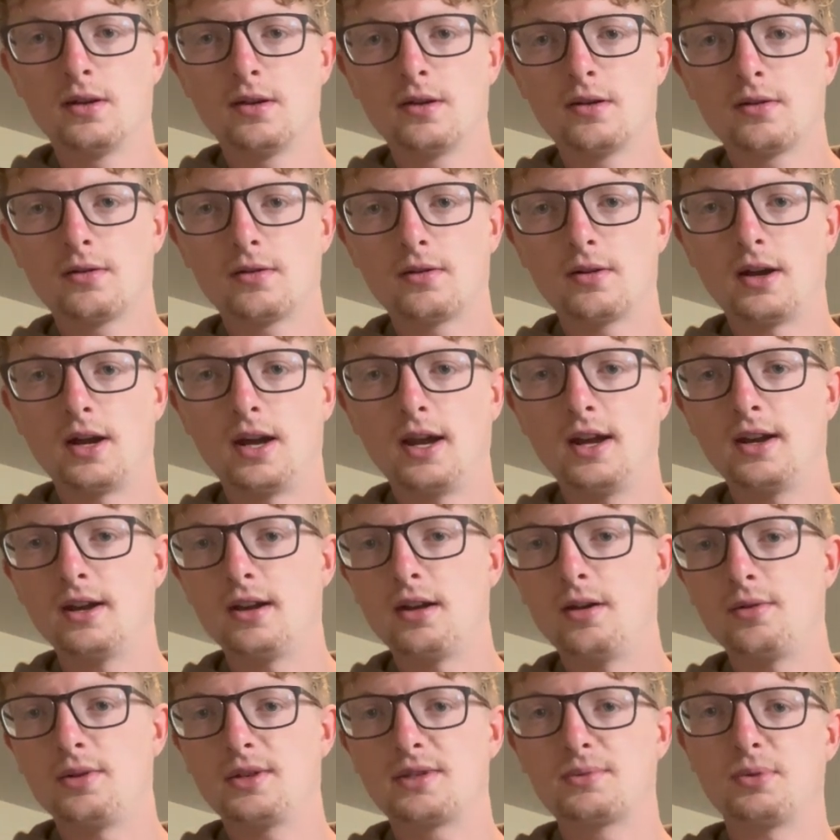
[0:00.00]
Right? And
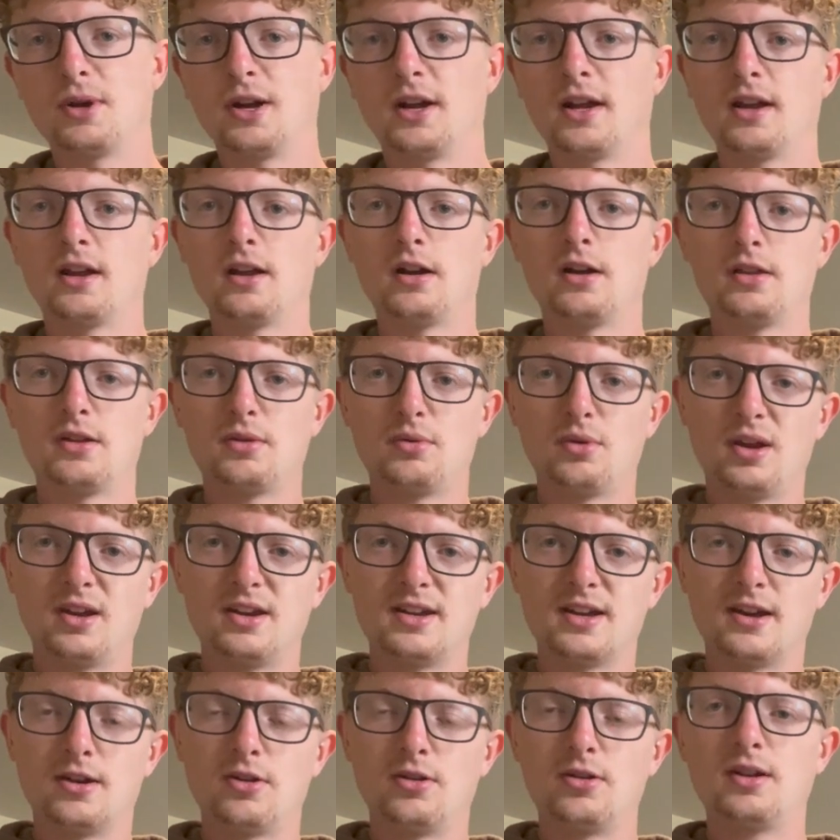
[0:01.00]
always bring it all the way
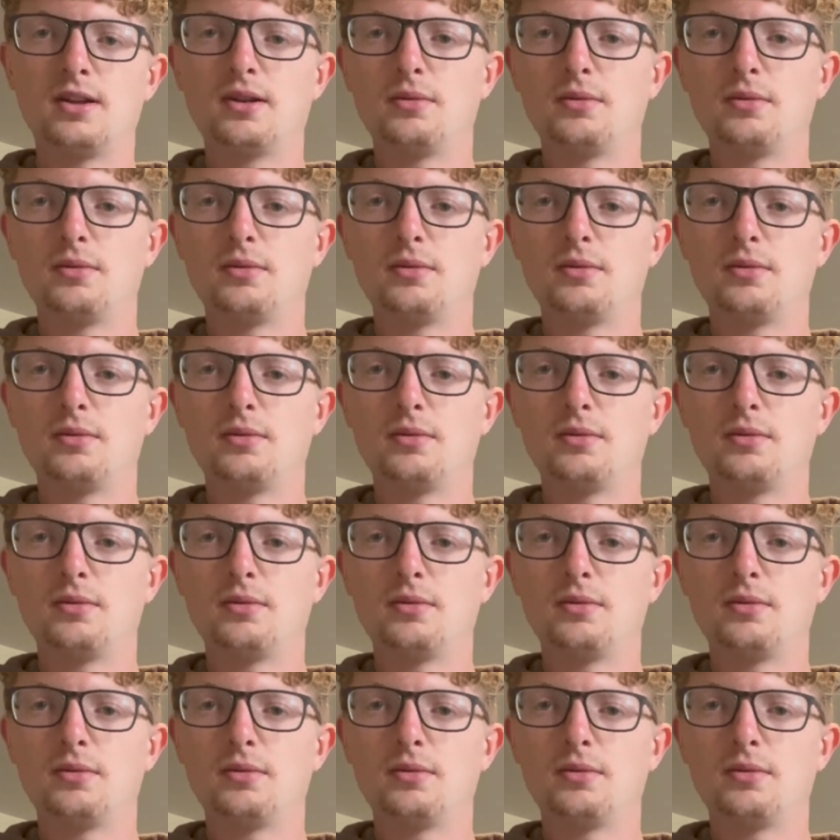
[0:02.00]
down